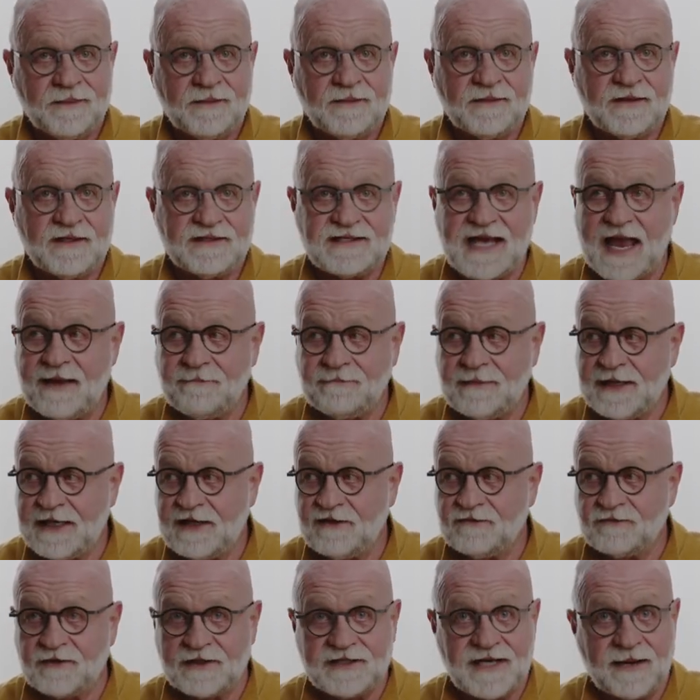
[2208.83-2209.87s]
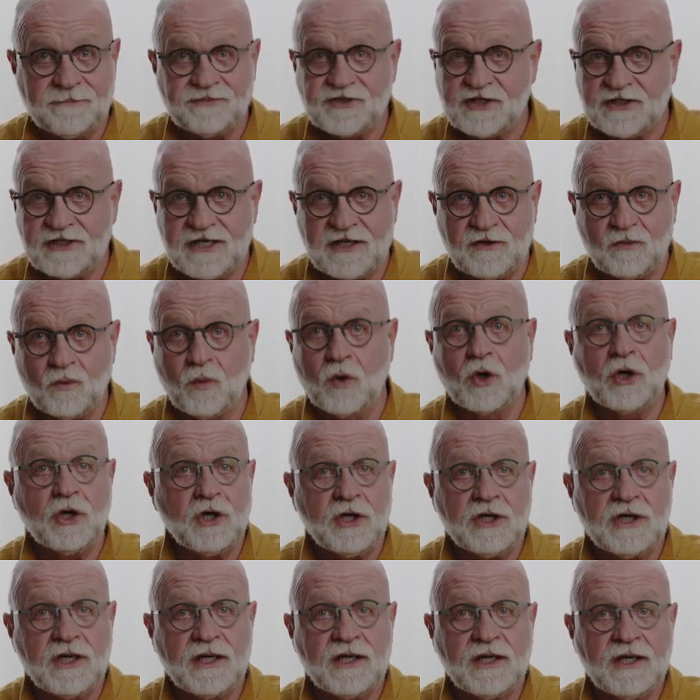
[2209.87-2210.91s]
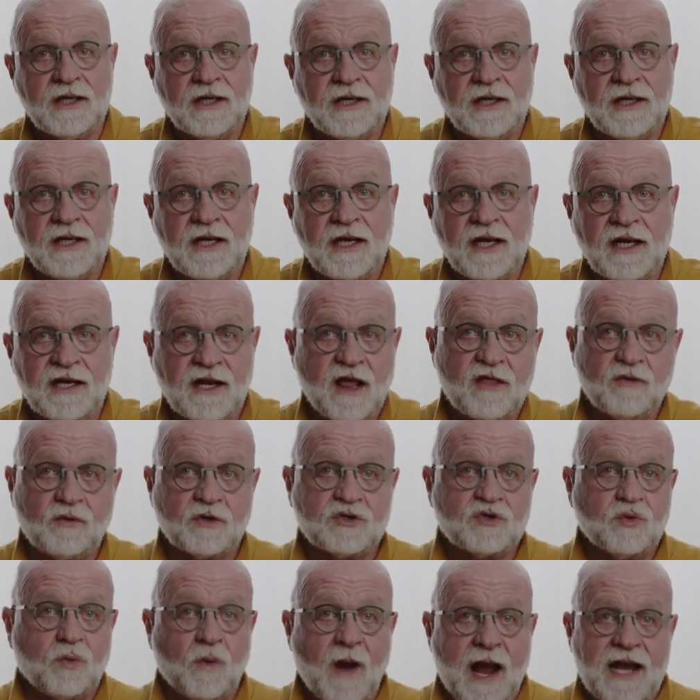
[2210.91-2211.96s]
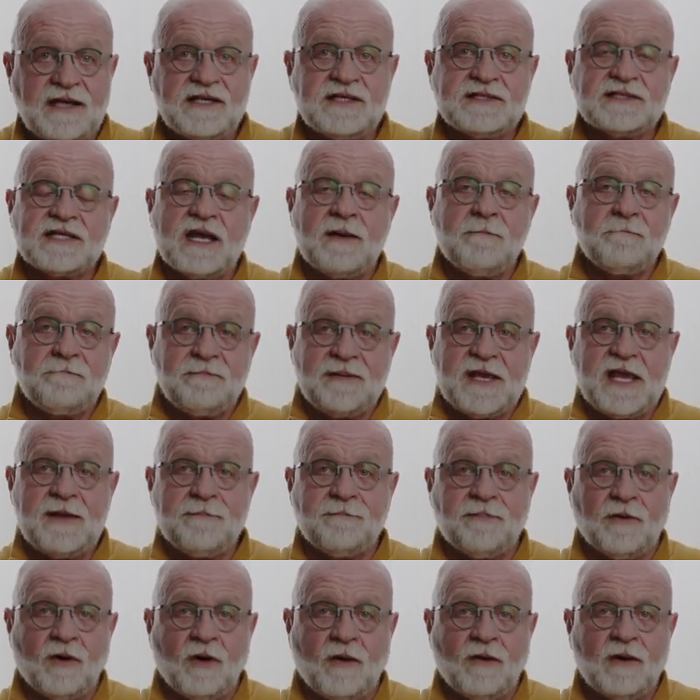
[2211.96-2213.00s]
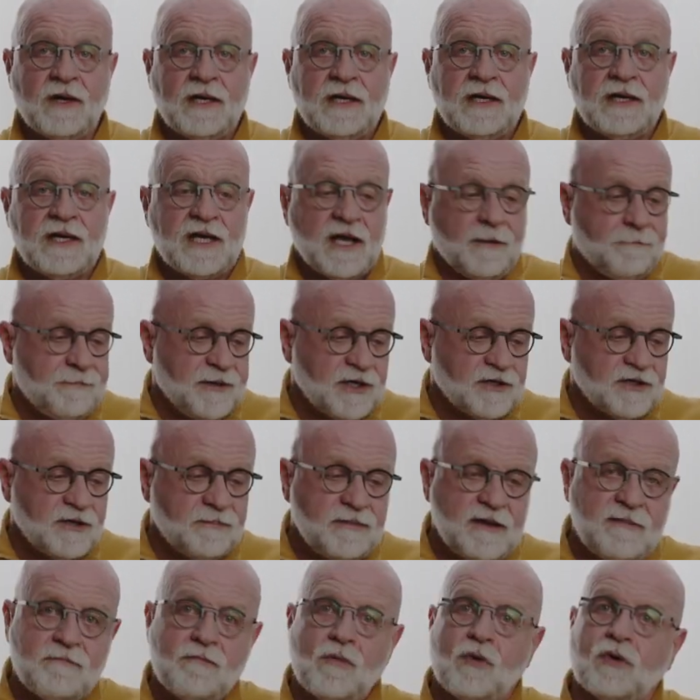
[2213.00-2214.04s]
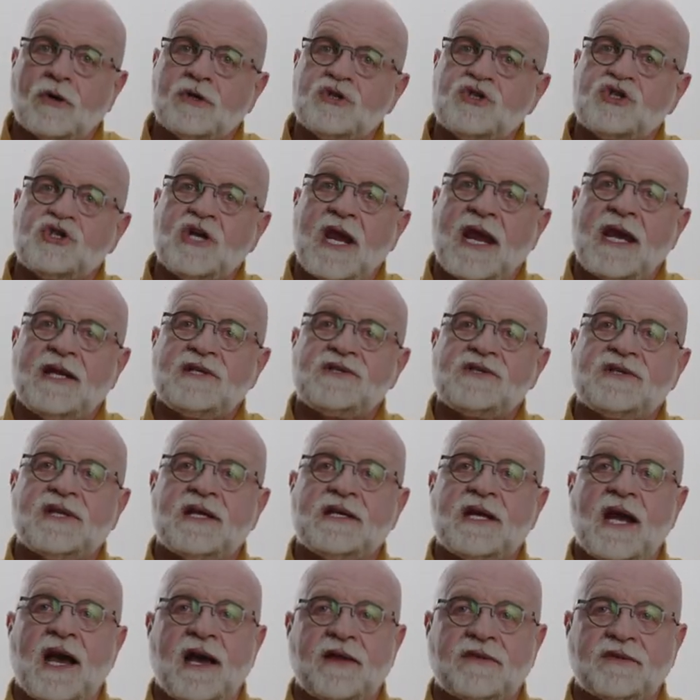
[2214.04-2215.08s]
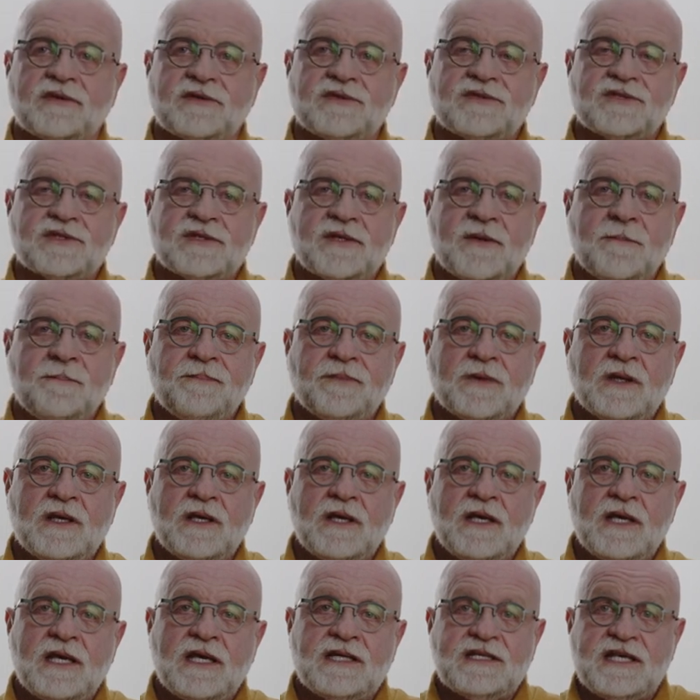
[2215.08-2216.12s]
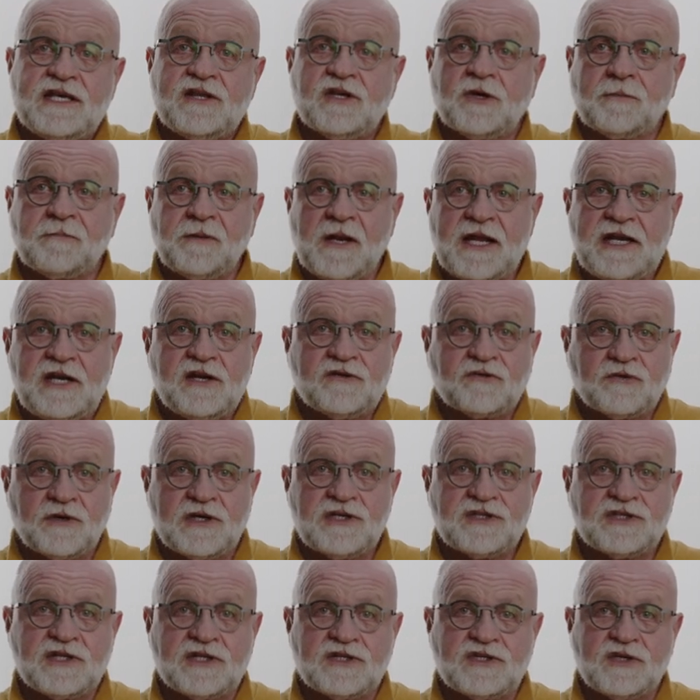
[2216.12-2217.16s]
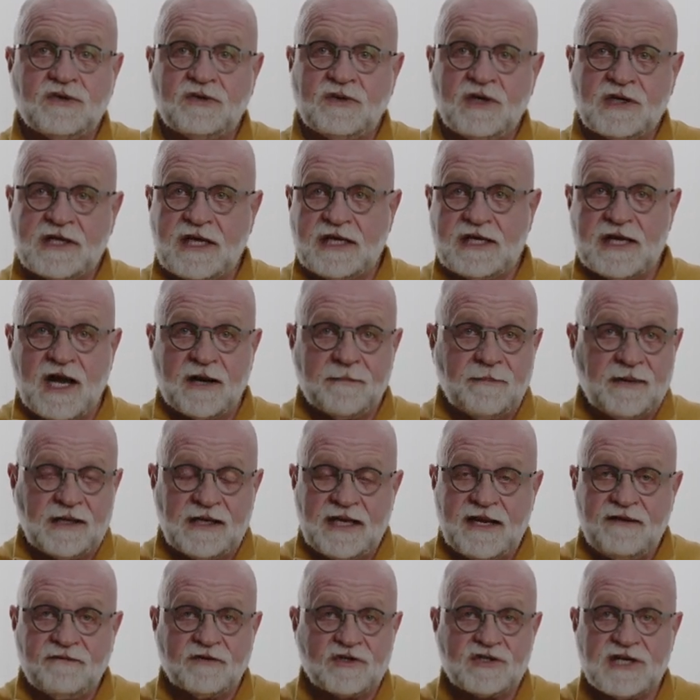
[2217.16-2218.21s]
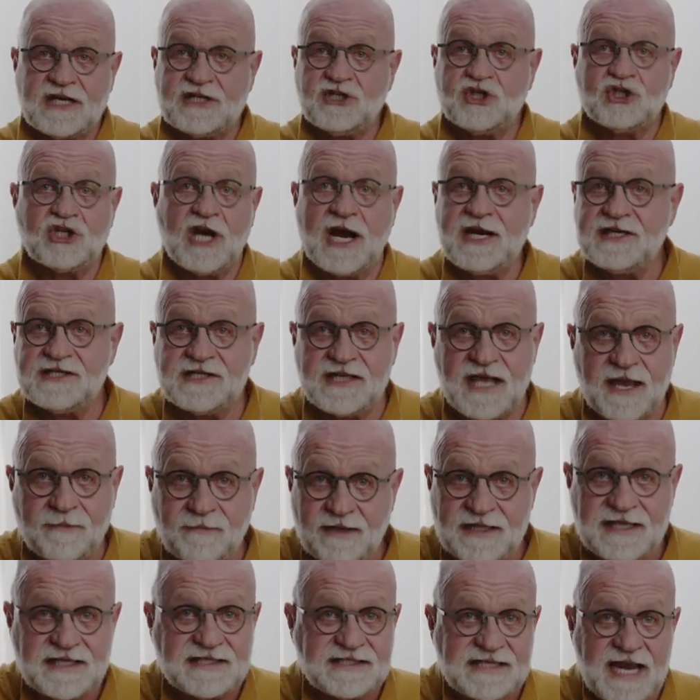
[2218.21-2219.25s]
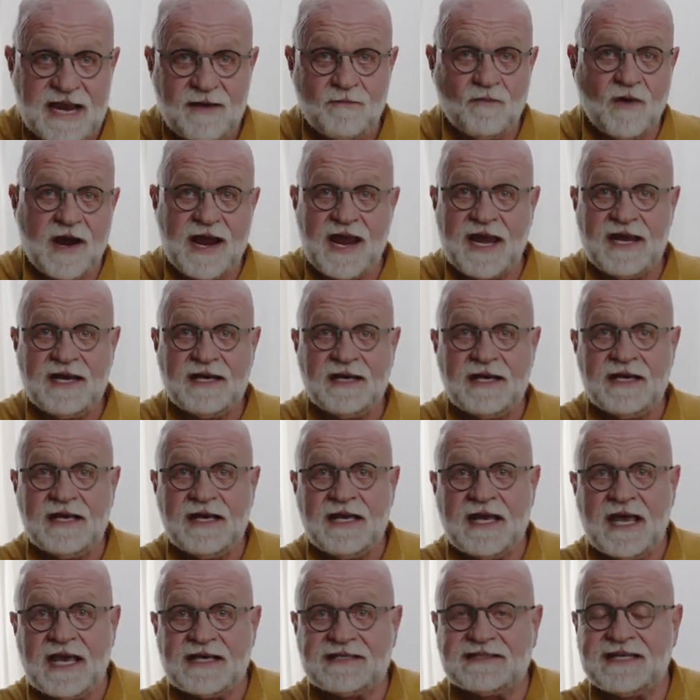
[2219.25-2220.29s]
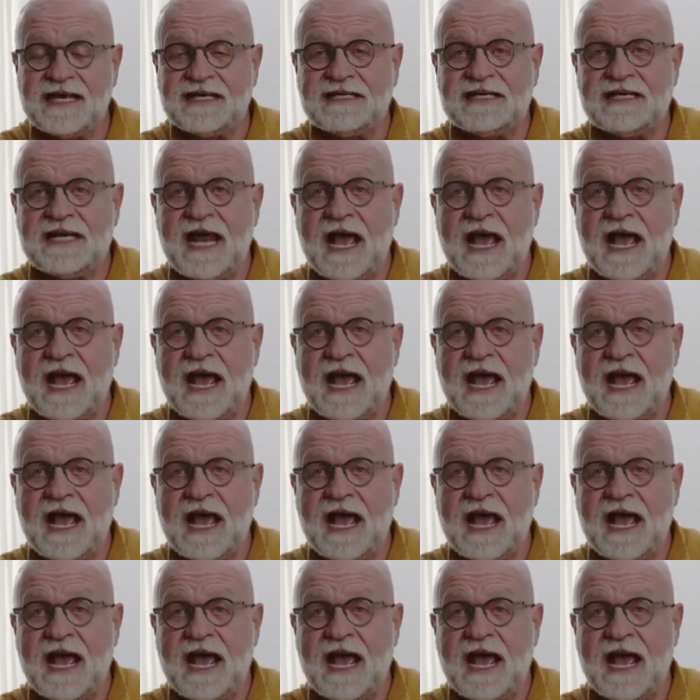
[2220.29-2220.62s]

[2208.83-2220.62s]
Does that mean redemption didn't work? In other words, why do some people appear to be more changed than others? You see, there are plenty of Christians who look at young believers and judge them in the same way as they did